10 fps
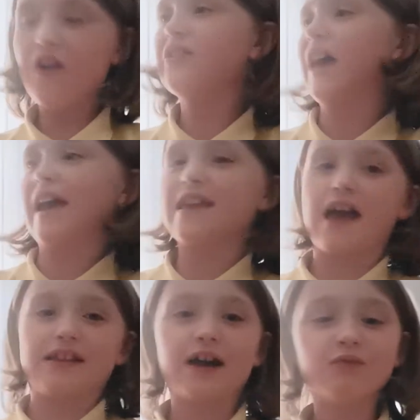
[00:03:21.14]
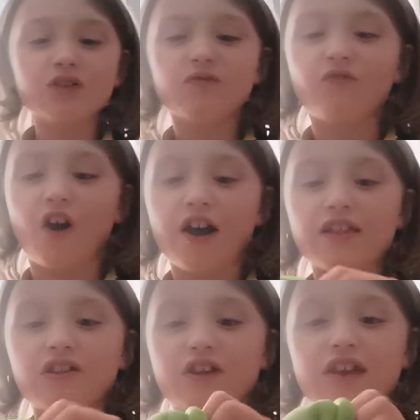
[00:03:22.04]
Okay, yeah, that was
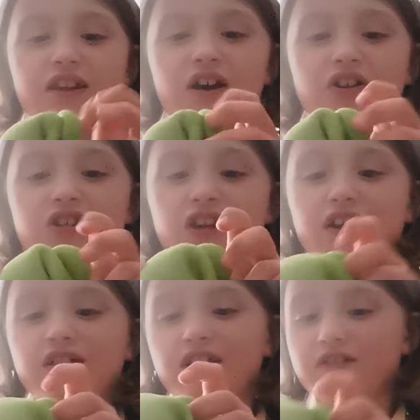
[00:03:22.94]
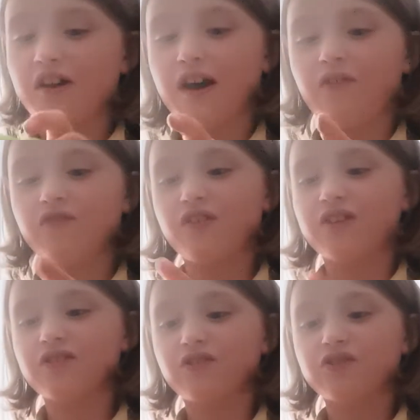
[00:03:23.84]
Violet in her cheerleader
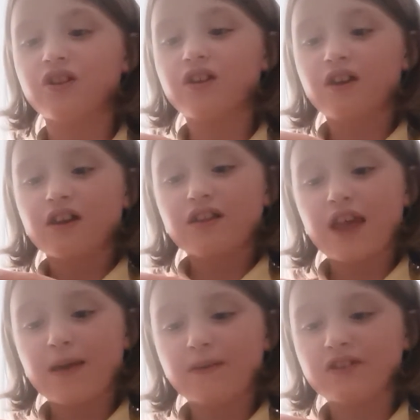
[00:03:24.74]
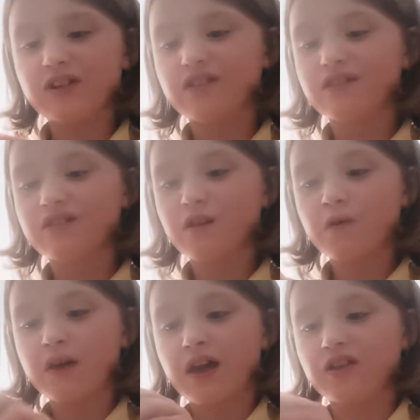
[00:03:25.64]
outfit. So maybe she's
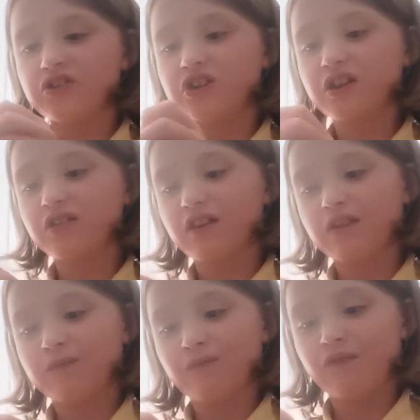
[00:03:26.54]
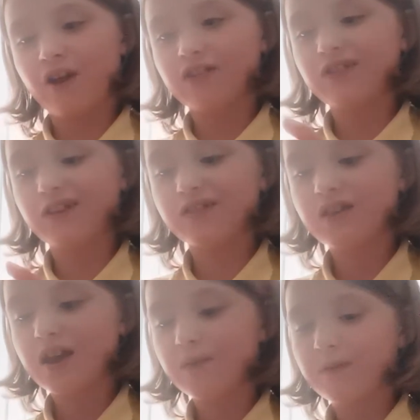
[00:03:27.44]
doing cheerleading practice,
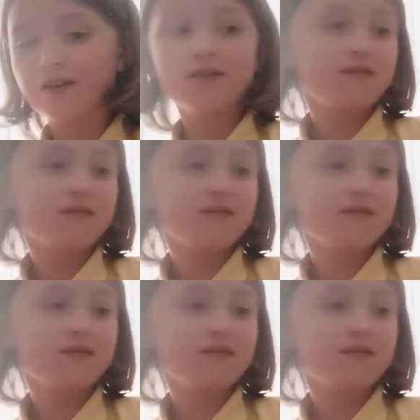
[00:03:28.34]
maybe.